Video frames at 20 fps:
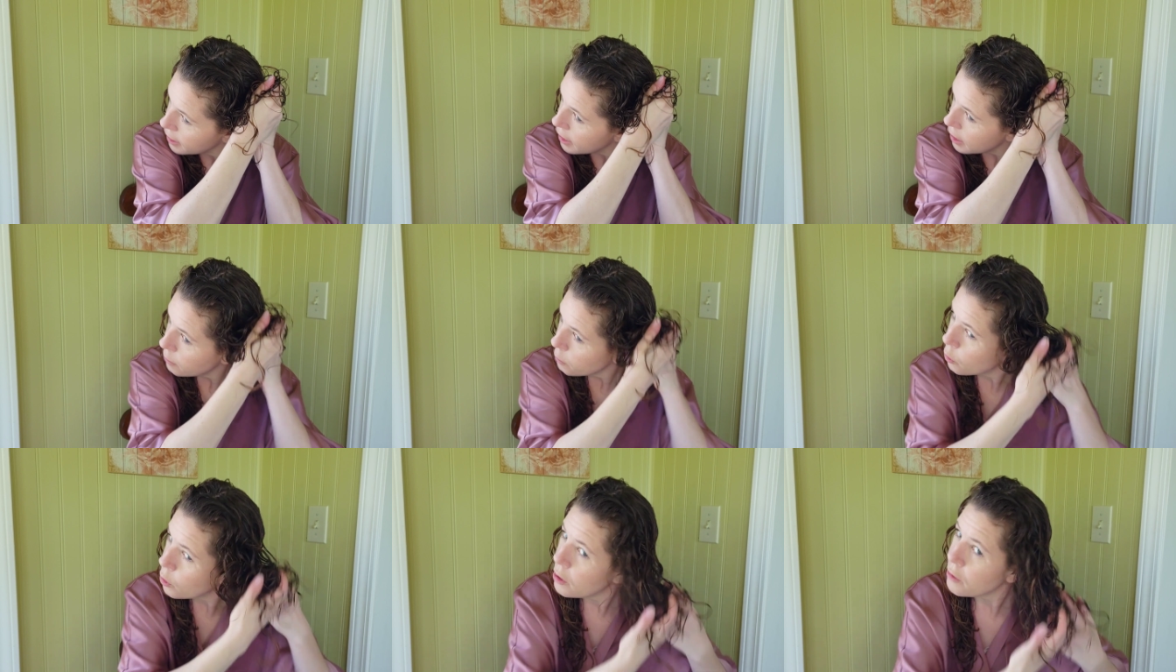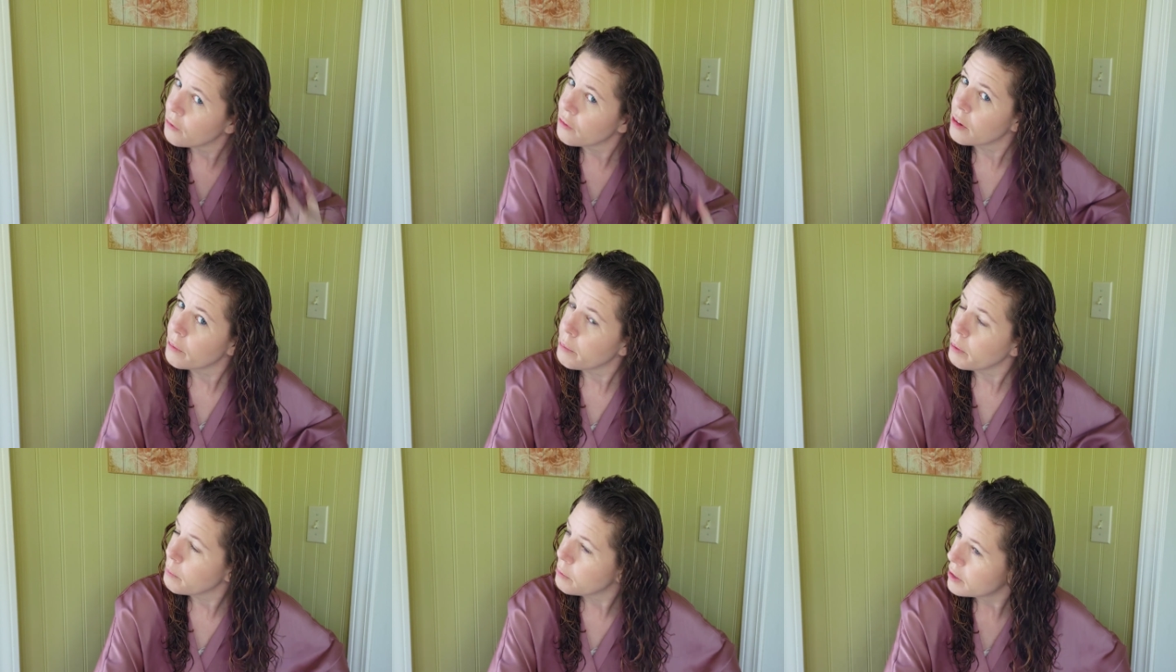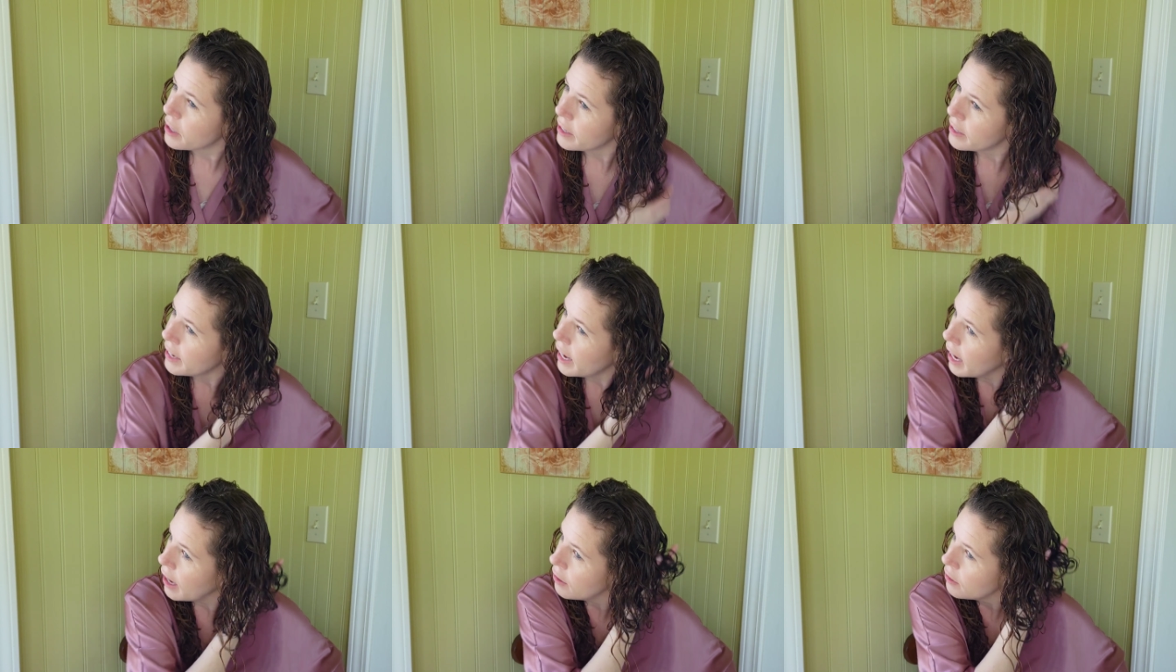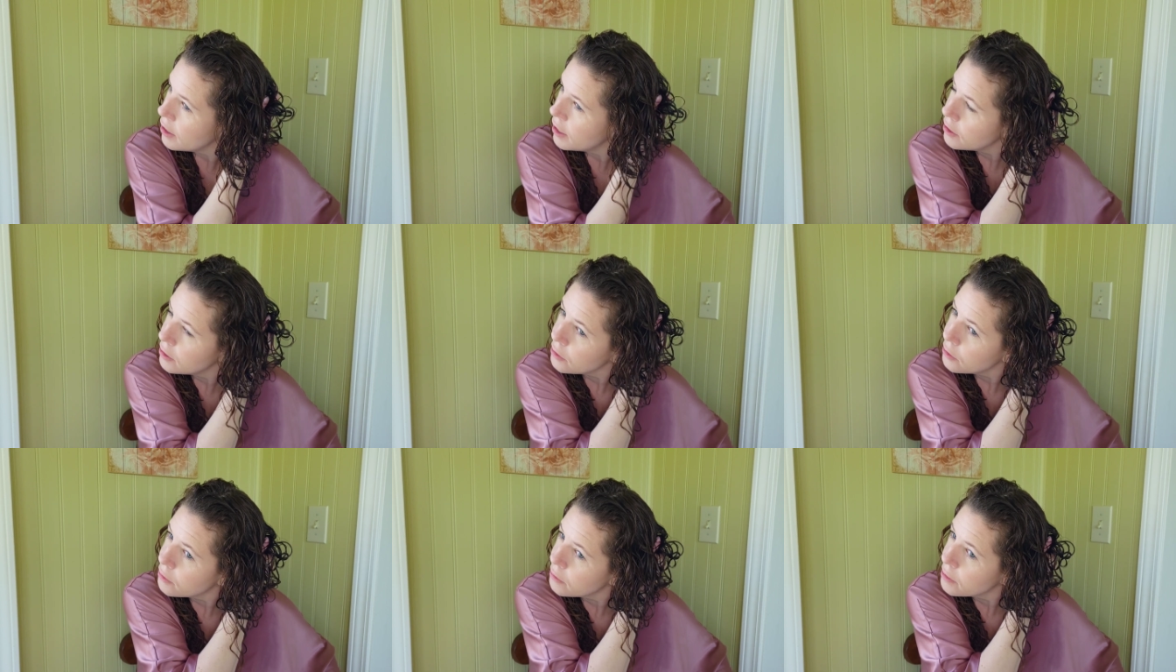then I'm going to flip upside down
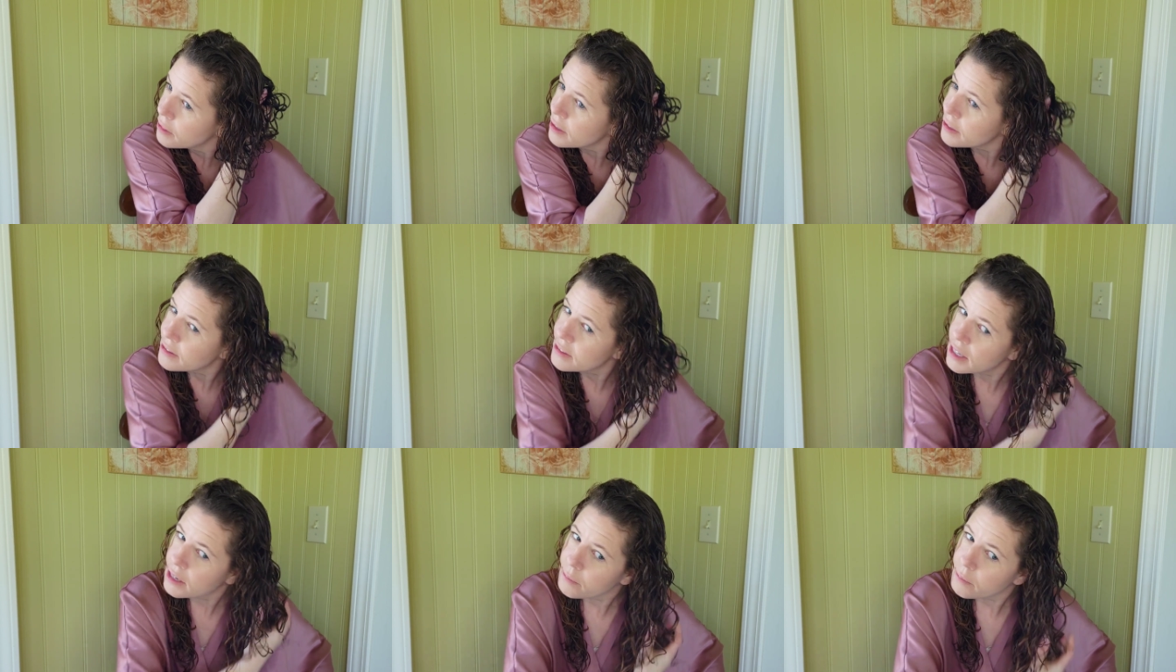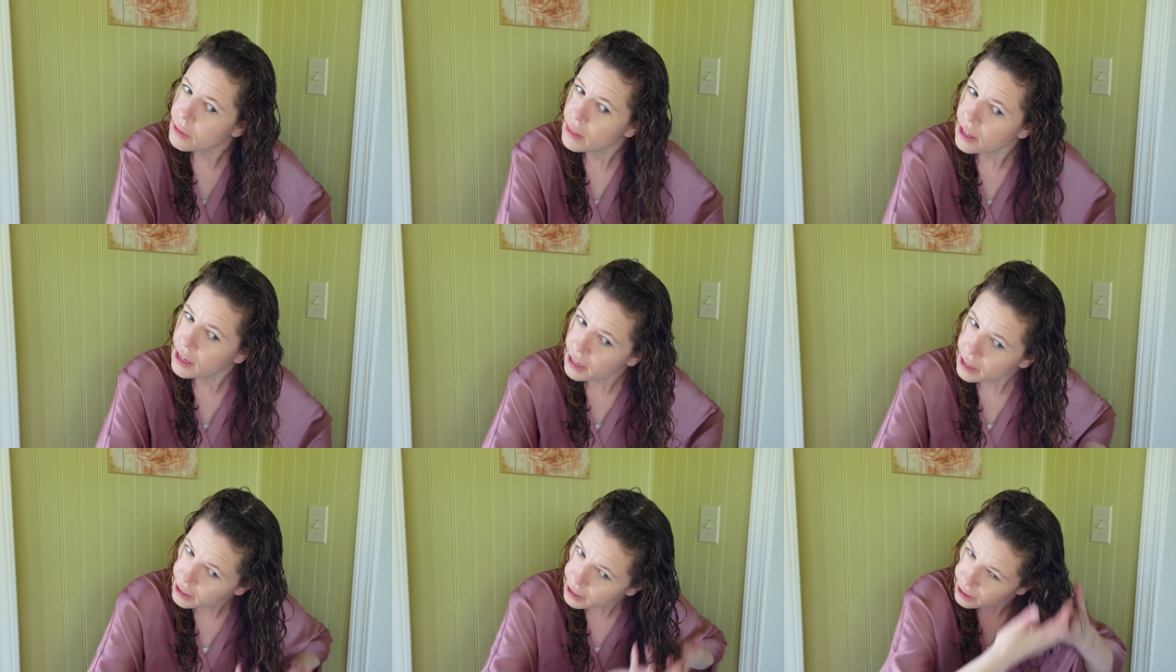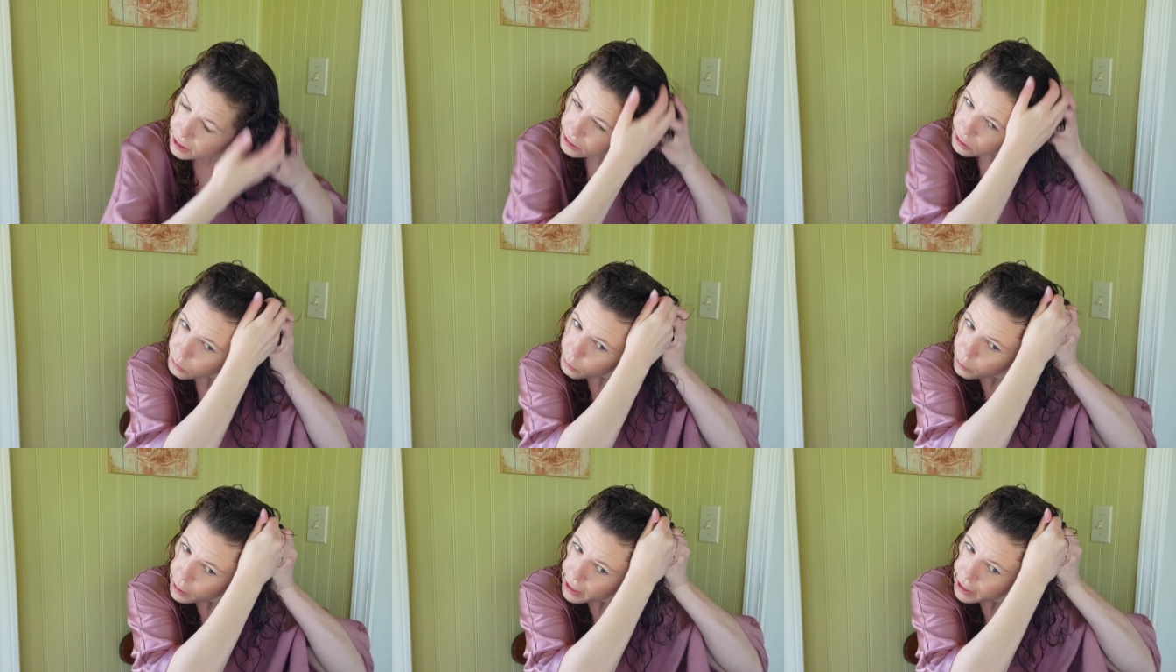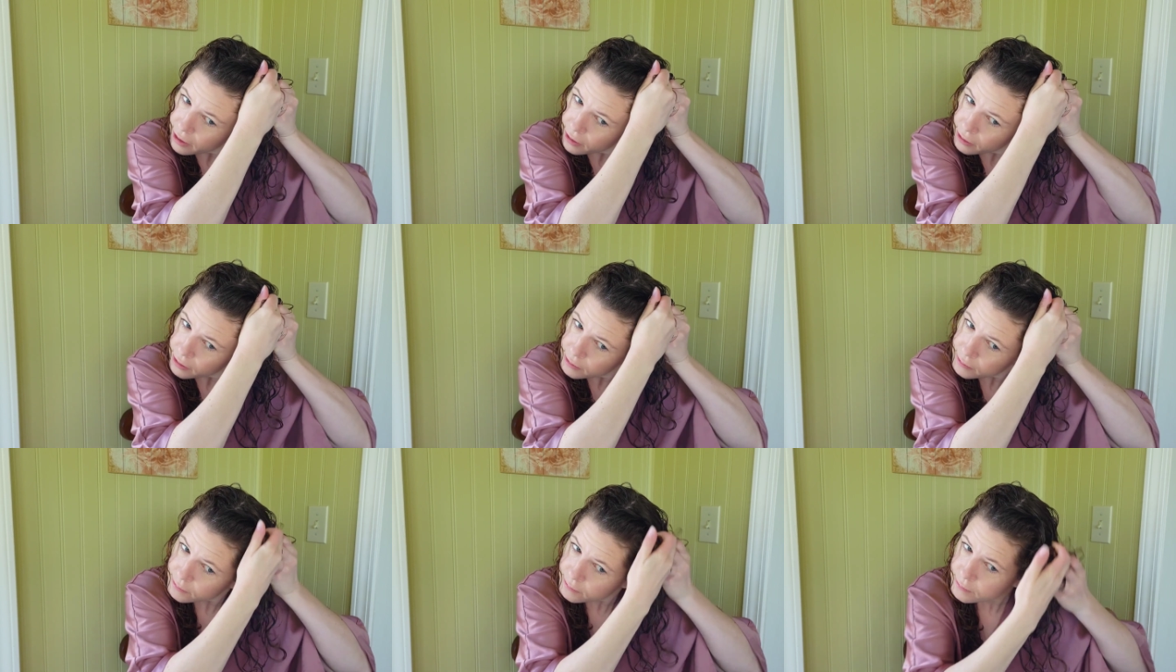and do the same thing as well.